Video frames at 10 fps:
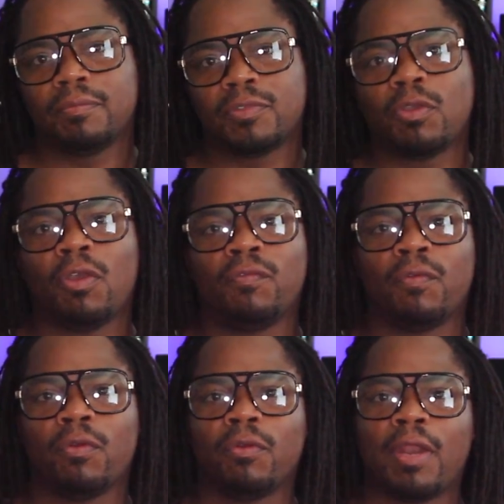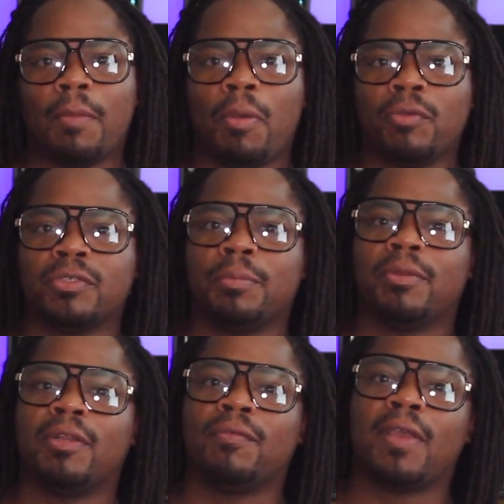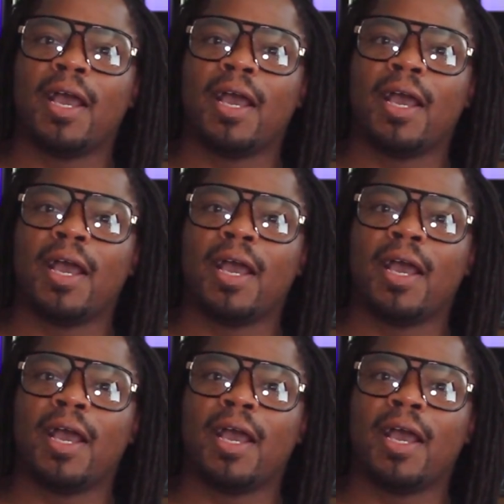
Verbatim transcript: Sorry for not posting up enough